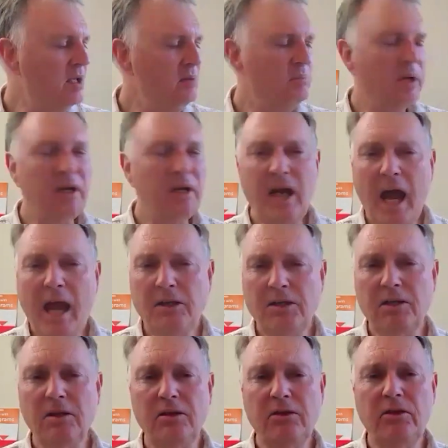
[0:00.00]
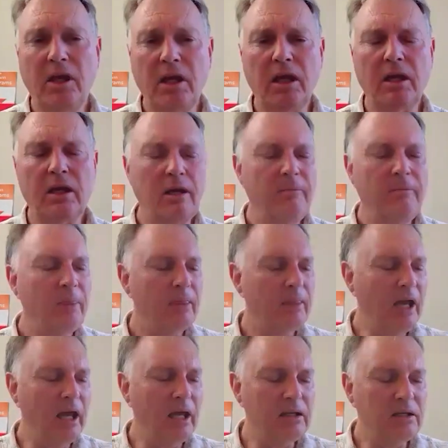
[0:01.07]
But I'd hate you to think
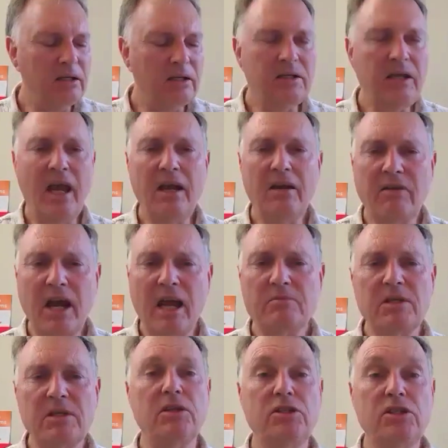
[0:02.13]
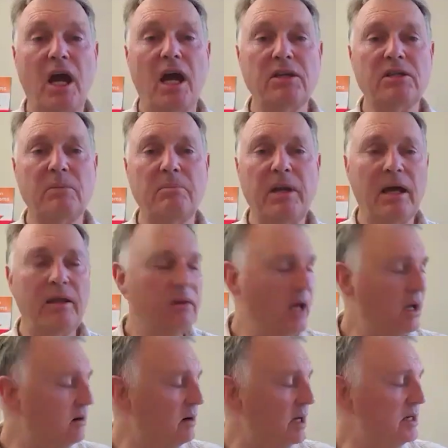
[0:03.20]
that Tangrams are just about
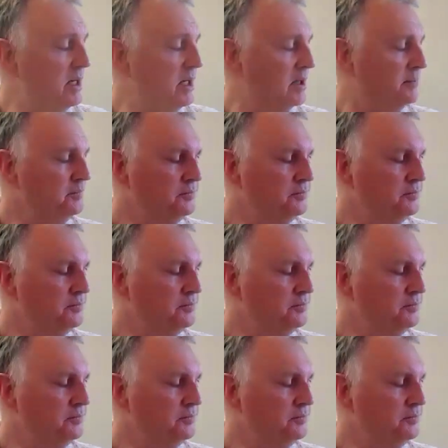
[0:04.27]
that idea.